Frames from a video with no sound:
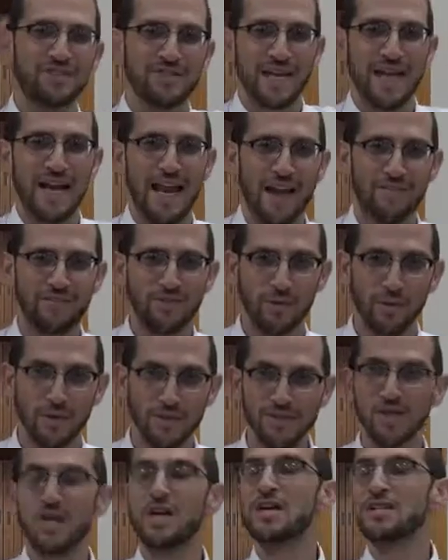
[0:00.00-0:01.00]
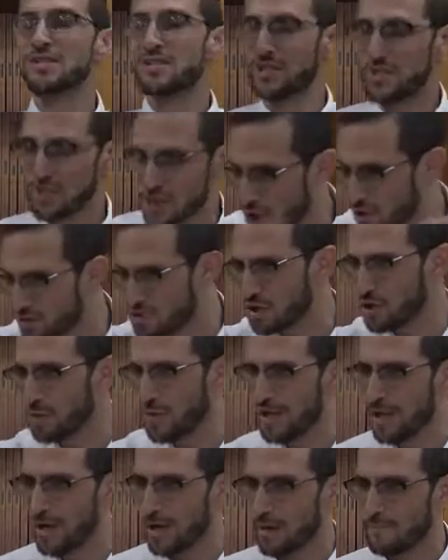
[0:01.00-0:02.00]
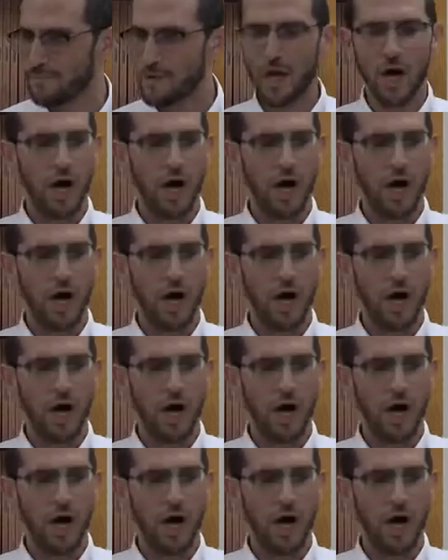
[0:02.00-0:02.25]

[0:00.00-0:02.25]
say it afterwards. So too here.